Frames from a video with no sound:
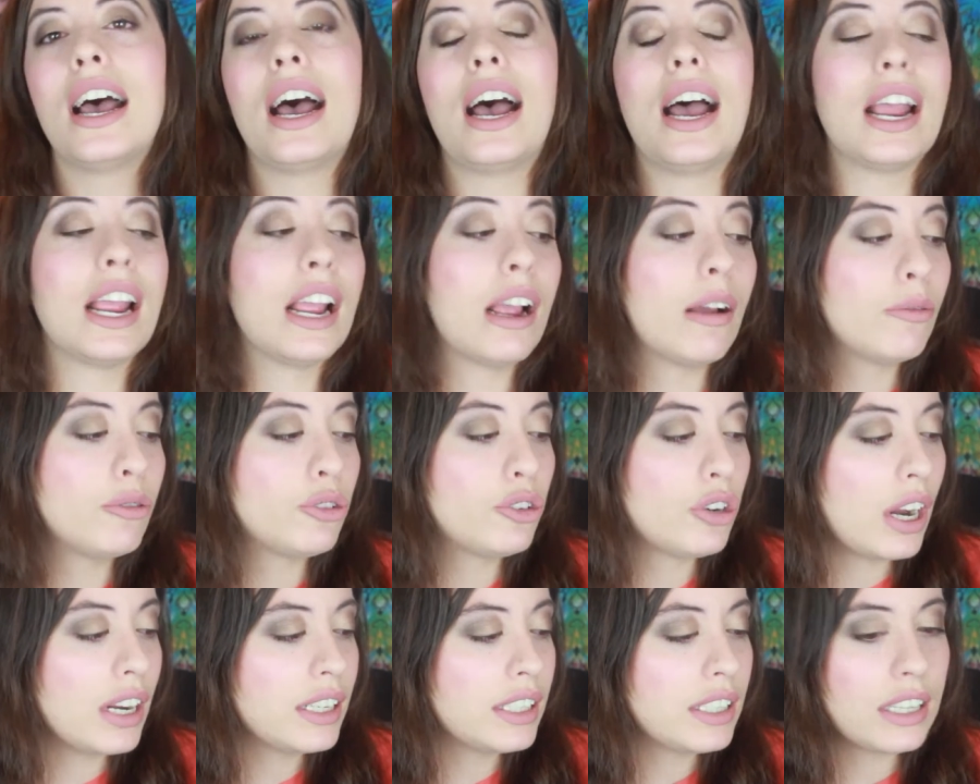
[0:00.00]
I have
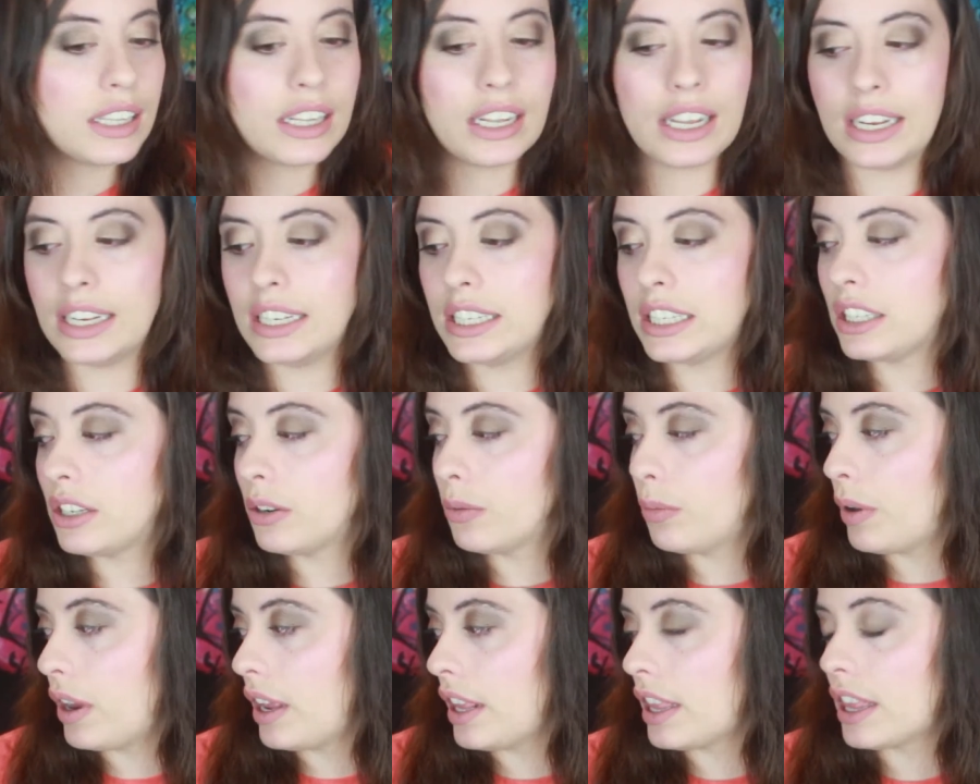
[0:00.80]
dressed this
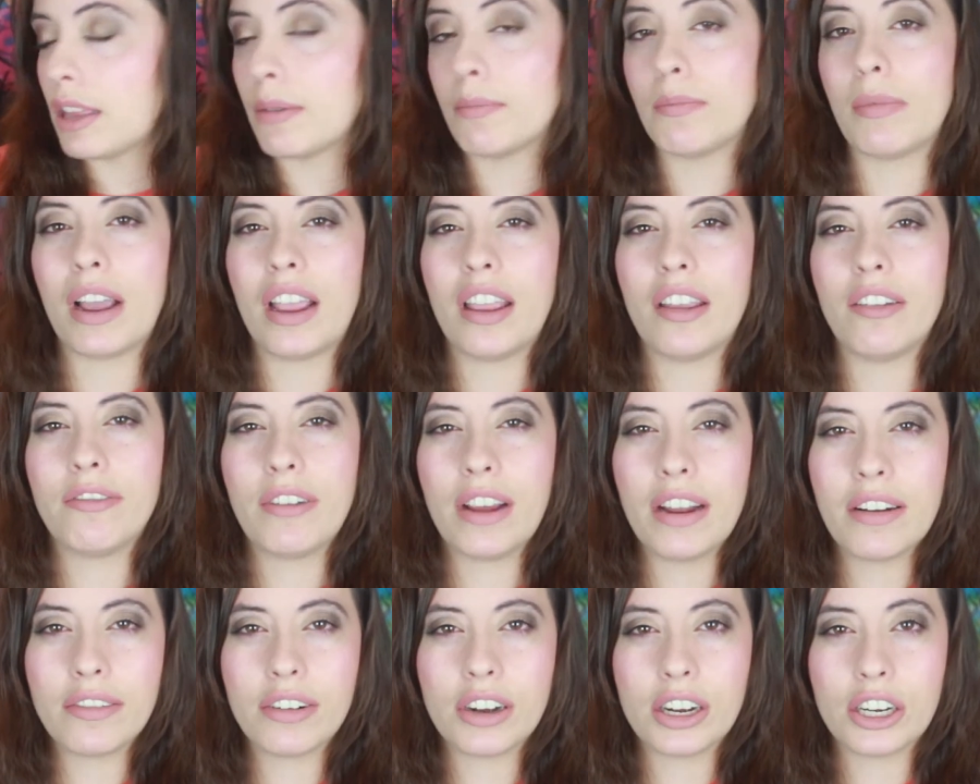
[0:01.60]
with my
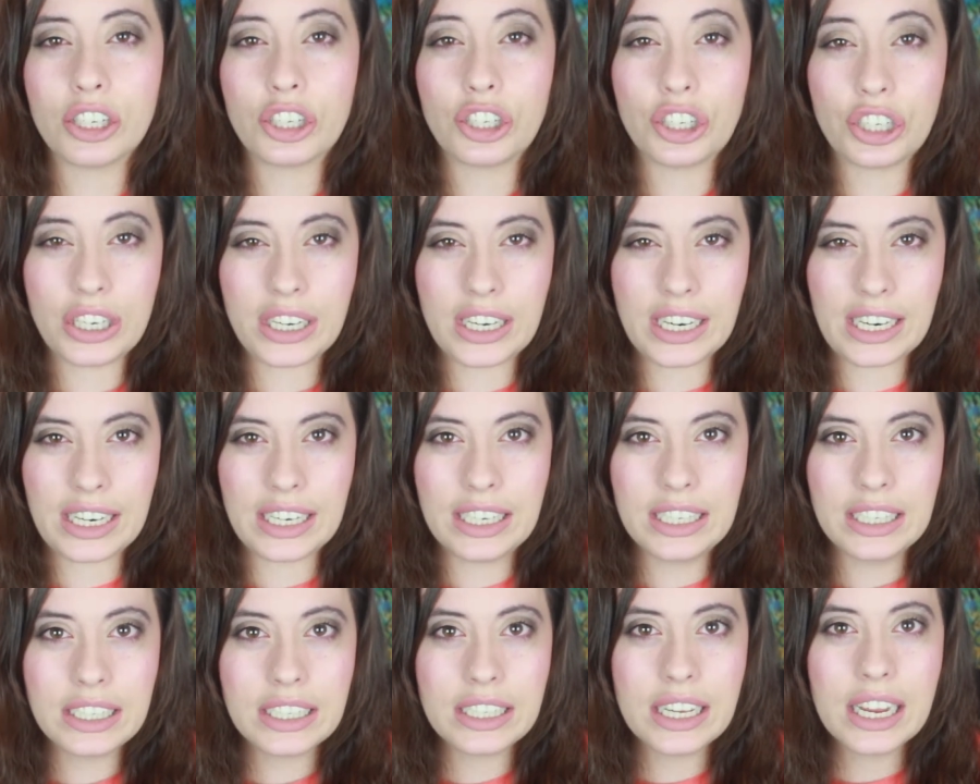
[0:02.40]
favorite
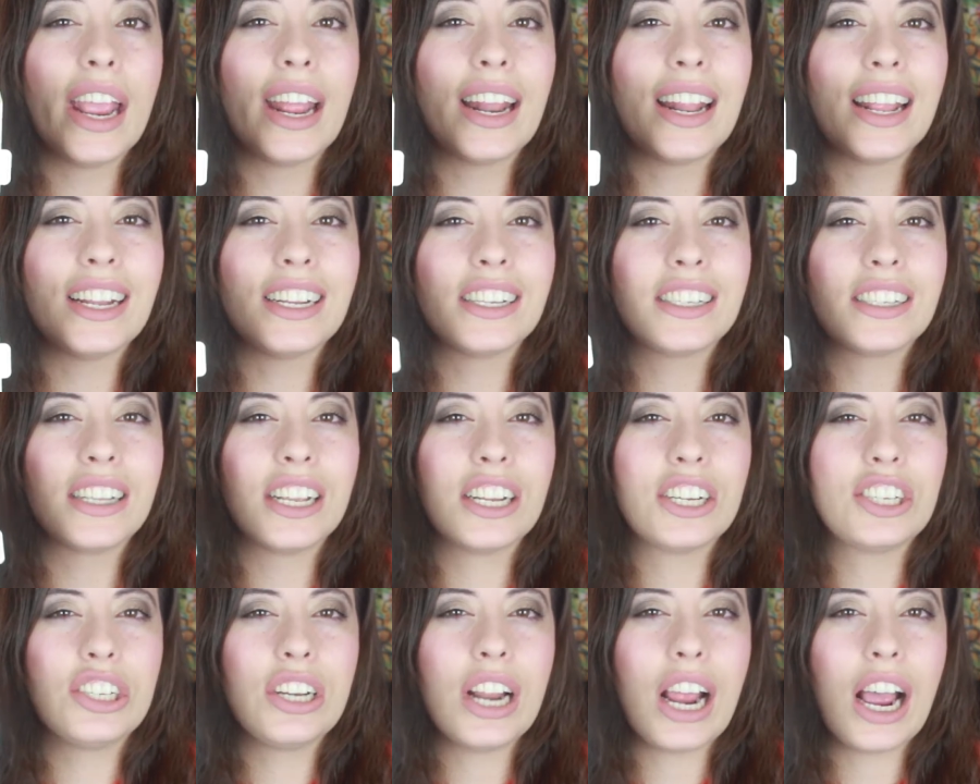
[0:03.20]
cheese. It is
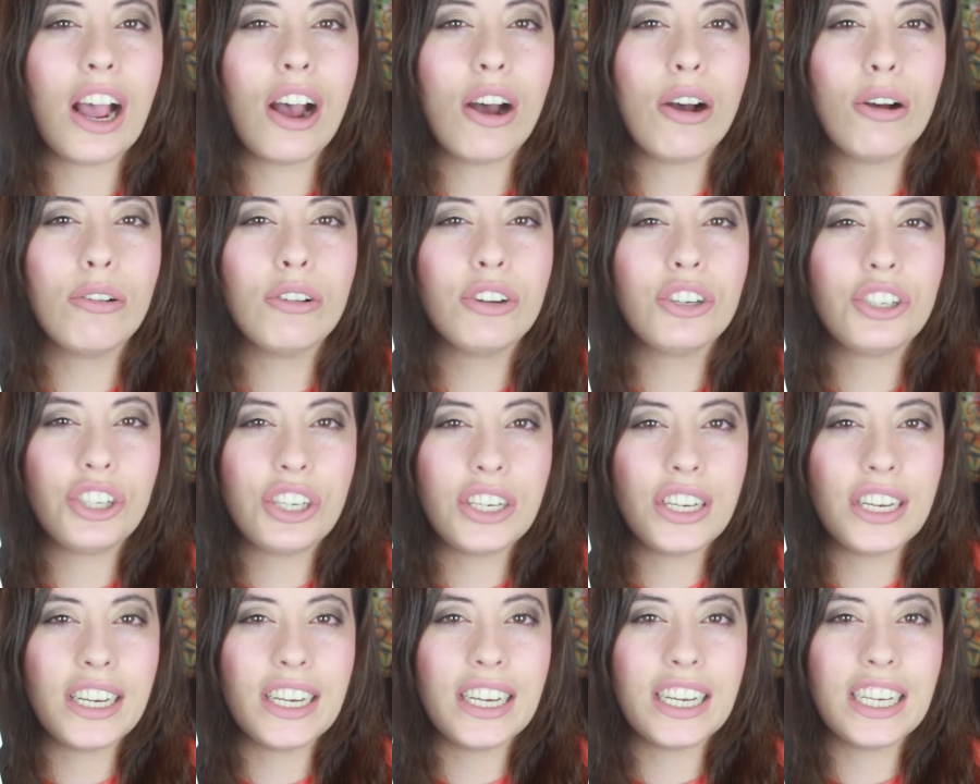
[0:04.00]
the Chao
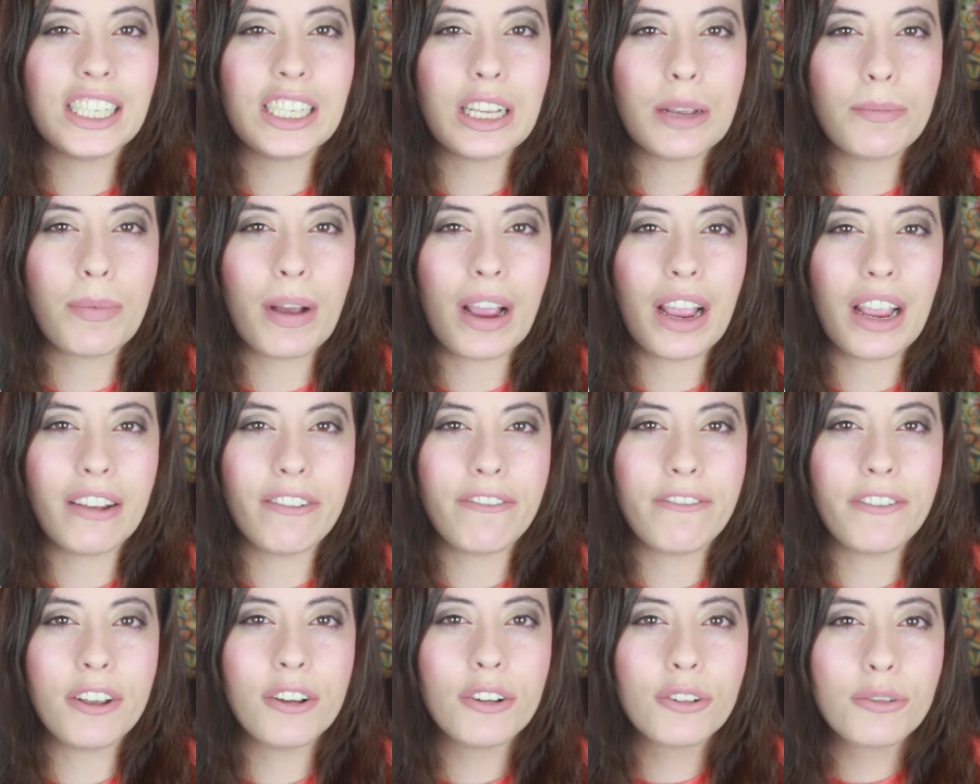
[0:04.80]
cheese by
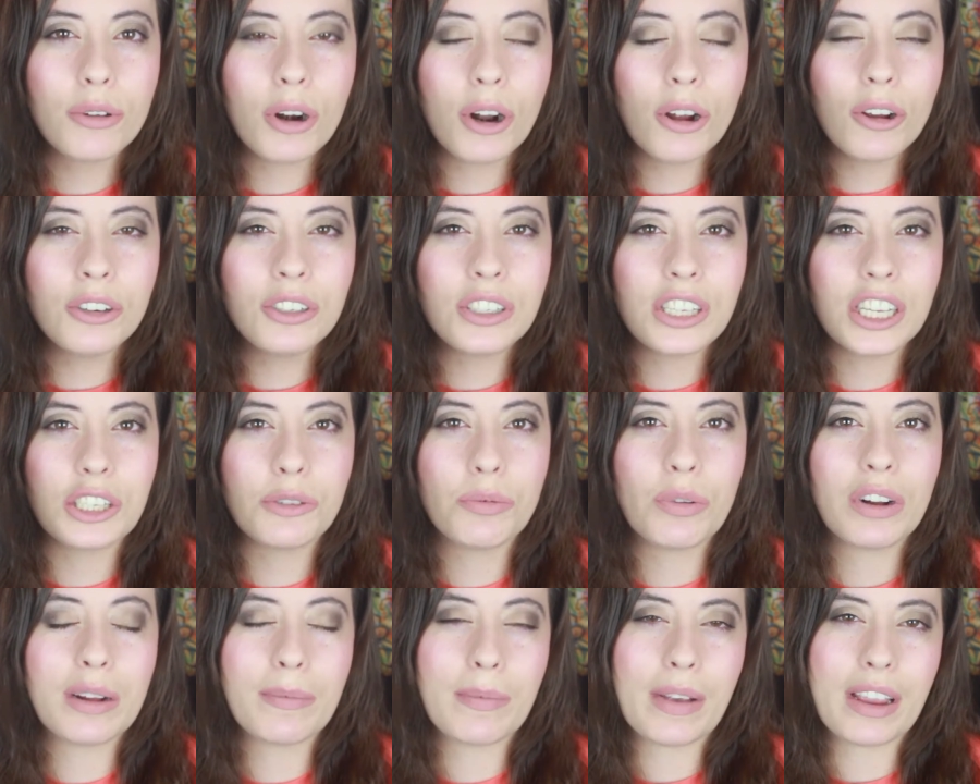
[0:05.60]
Field Roast.
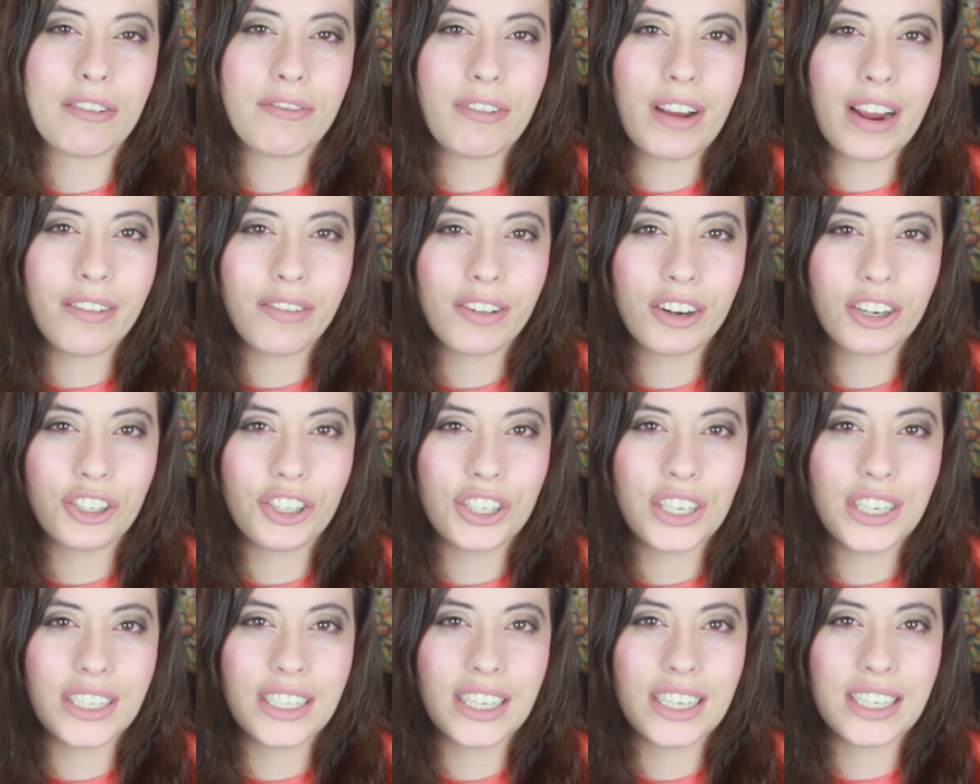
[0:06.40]
It's one of my favorite
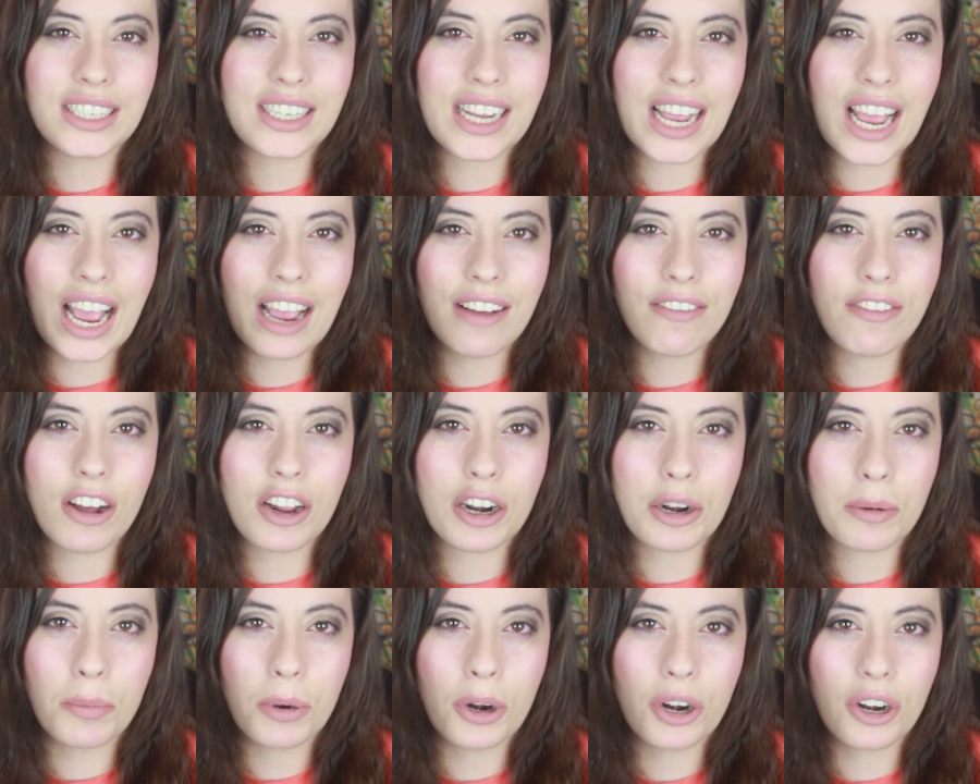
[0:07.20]
cheeses to have on
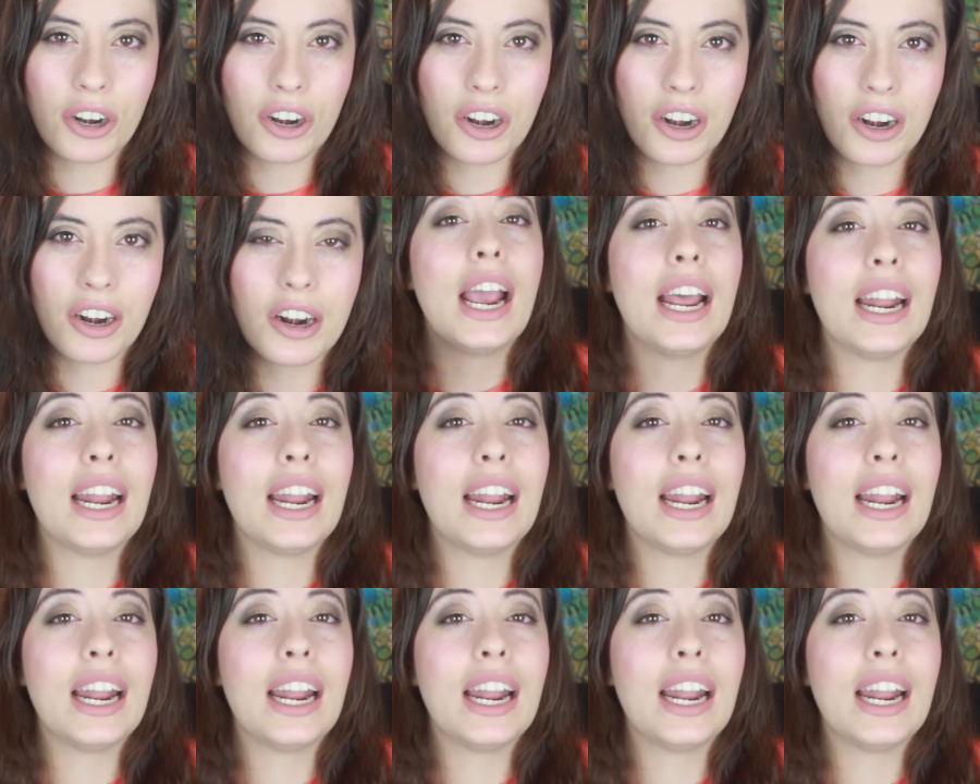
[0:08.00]
a burger.